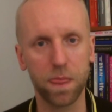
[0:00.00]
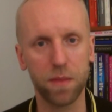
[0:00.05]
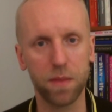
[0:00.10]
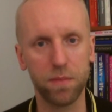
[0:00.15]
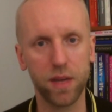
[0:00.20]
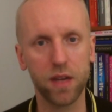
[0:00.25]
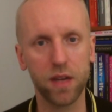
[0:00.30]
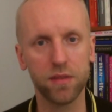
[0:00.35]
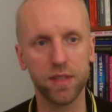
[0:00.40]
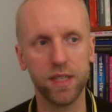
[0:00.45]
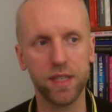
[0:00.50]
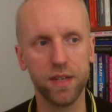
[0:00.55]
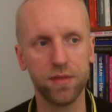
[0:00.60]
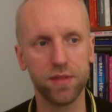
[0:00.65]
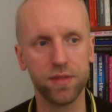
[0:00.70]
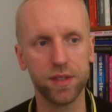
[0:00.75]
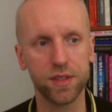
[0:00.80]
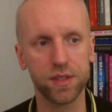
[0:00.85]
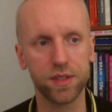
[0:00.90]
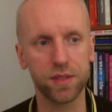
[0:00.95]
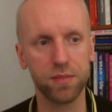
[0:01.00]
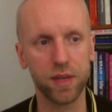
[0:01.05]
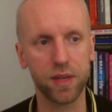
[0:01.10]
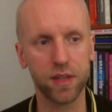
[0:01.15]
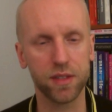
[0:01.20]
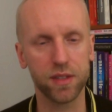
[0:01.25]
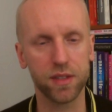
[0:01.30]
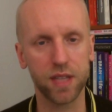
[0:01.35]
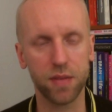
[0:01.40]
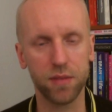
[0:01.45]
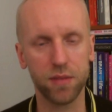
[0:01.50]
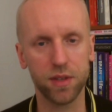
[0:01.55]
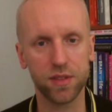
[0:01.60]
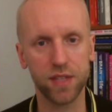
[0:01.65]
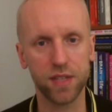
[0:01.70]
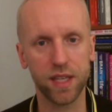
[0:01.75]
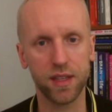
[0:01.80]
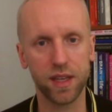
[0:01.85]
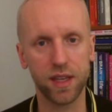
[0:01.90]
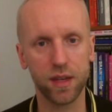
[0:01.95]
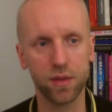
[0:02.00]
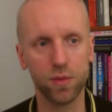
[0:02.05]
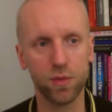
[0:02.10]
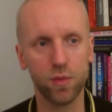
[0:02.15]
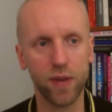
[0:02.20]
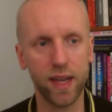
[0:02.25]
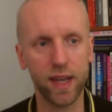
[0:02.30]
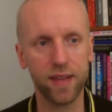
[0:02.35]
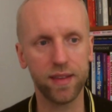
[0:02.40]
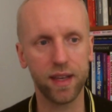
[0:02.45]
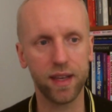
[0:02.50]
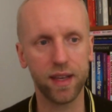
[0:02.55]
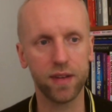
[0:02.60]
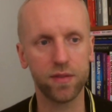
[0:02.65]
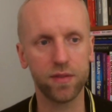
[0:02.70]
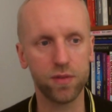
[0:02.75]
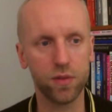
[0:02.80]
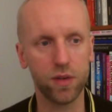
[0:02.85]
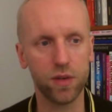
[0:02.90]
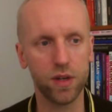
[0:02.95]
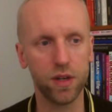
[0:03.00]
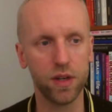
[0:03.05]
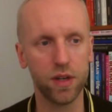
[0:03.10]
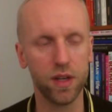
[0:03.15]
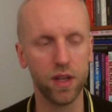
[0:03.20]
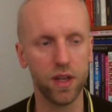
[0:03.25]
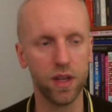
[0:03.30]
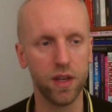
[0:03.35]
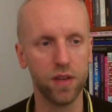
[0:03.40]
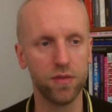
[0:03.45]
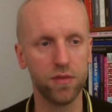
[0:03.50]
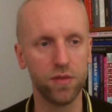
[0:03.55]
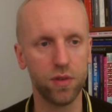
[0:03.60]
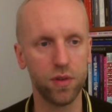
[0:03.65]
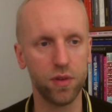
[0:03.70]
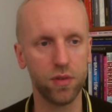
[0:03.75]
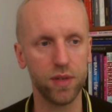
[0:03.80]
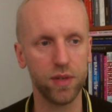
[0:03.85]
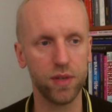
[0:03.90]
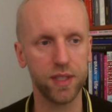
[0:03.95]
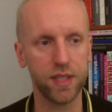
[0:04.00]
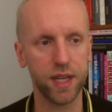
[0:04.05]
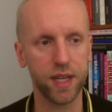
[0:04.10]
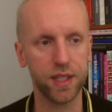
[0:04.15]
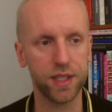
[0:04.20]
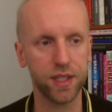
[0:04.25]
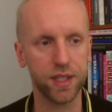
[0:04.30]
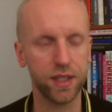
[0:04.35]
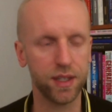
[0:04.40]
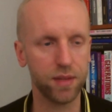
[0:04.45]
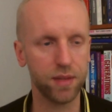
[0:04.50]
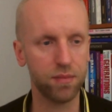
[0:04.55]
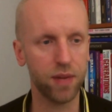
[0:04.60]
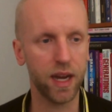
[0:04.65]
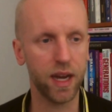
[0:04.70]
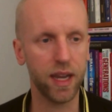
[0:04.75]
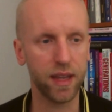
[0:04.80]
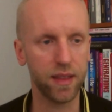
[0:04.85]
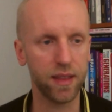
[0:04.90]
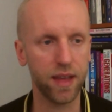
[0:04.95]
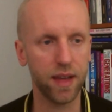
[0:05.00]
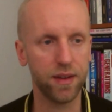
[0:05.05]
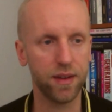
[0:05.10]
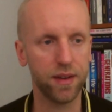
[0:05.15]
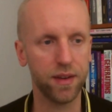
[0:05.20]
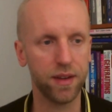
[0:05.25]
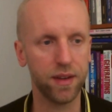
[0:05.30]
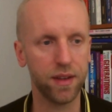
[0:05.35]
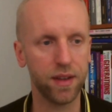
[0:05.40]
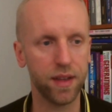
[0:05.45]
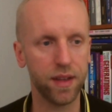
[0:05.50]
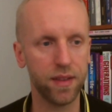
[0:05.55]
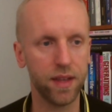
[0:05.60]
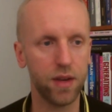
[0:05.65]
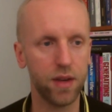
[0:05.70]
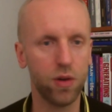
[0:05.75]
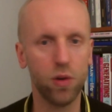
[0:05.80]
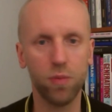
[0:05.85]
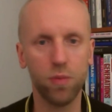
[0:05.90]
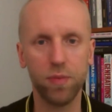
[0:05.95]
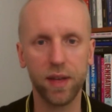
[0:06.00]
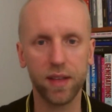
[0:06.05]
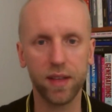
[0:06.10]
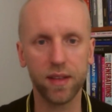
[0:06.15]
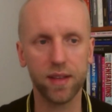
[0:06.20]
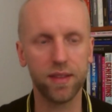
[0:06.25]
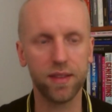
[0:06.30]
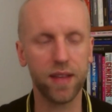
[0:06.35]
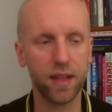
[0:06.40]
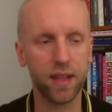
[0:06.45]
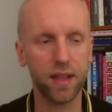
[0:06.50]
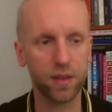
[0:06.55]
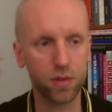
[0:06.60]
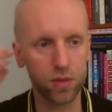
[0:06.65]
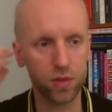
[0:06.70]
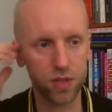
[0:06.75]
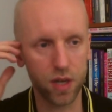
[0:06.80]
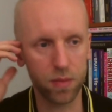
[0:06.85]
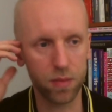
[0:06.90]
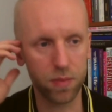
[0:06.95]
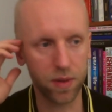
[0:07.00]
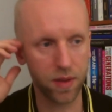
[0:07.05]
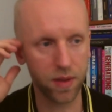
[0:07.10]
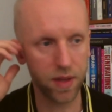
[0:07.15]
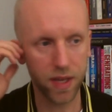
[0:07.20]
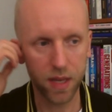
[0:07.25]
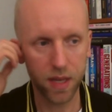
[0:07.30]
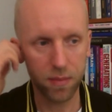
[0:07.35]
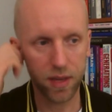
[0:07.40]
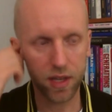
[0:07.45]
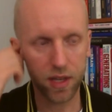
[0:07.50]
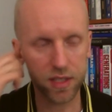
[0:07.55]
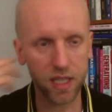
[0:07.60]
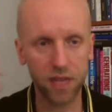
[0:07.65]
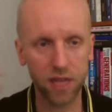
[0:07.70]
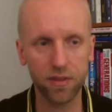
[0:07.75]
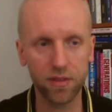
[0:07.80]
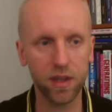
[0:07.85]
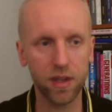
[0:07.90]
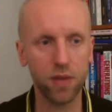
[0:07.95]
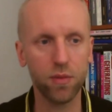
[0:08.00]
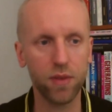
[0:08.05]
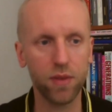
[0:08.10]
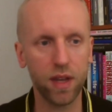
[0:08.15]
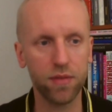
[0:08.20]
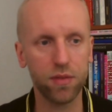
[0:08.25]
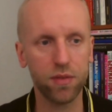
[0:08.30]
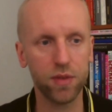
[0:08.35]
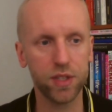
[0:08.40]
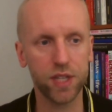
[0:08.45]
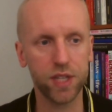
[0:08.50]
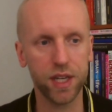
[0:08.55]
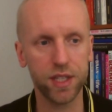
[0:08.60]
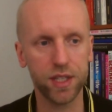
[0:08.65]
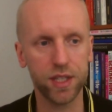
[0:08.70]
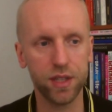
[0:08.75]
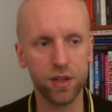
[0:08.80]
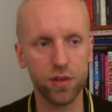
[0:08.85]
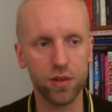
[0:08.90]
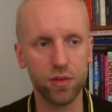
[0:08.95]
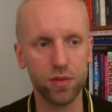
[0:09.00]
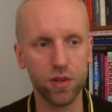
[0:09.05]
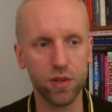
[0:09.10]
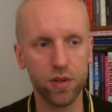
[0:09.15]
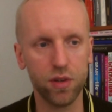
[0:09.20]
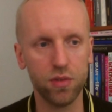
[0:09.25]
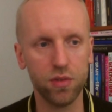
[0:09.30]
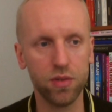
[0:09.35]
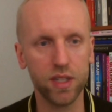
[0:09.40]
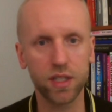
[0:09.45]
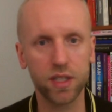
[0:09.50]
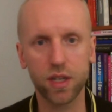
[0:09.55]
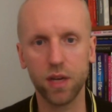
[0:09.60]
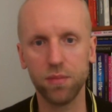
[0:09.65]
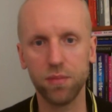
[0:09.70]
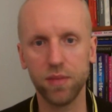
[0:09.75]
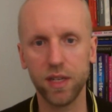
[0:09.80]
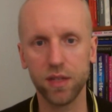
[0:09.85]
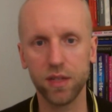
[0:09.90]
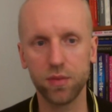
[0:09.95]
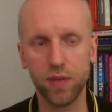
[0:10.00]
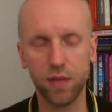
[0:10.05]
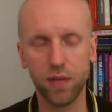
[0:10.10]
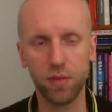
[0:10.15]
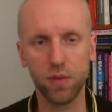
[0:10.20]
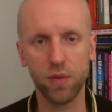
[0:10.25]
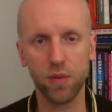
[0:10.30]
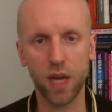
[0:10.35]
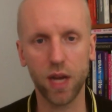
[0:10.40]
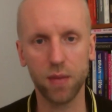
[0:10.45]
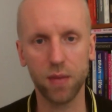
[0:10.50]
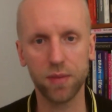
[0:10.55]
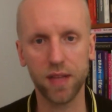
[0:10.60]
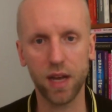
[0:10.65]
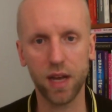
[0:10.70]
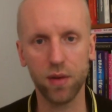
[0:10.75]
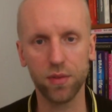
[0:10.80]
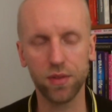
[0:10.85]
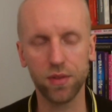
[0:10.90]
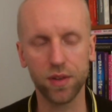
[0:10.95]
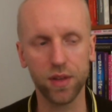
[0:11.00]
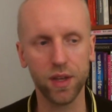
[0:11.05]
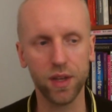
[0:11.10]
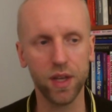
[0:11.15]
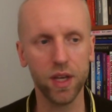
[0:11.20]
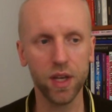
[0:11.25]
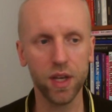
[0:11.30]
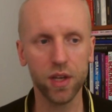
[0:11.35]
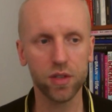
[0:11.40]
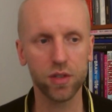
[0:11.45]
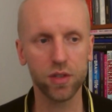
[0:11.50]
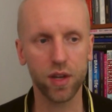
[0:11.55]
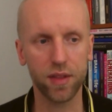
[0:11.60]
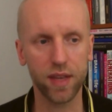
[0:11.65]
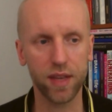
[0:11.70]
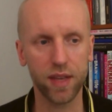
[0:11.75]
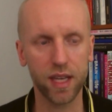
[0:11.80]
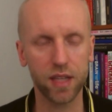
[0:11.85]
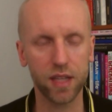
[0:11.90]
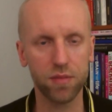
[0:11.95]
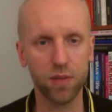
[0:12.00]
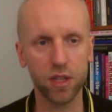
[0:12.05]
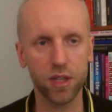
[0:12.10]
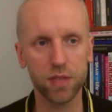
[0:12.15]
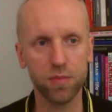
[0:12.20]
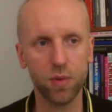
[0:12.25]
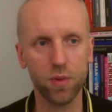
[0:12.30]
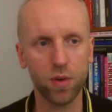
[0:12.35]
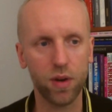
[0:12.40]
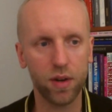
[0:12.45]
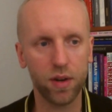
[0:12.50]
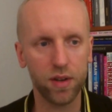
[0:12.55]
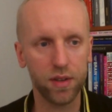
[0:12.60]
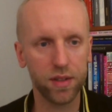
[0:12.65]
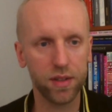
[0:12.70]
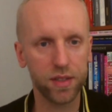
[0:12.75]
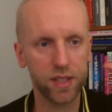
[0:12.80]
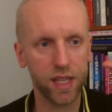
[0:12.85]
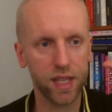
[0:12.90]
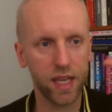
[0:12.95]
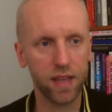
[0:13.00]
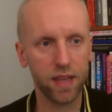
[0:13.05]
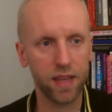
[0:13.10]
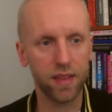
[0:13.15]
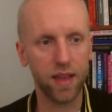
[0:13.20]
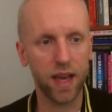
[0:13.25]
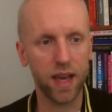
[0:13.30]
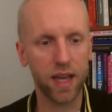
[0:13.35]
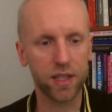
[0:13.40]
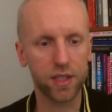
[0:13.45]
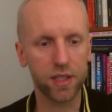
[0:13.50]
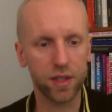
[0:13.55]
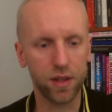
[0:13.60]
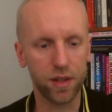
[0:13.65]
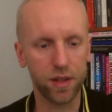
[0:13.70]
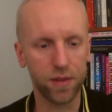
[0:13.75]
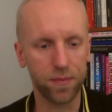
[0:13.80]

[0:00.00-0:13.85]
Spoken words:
of a difference, because I'm not sitting waiting for a recession, buying then and then hoping that goes up. Because even if a recession, you don't know which companies will be wiped out. So I think it's much more seeing the actual,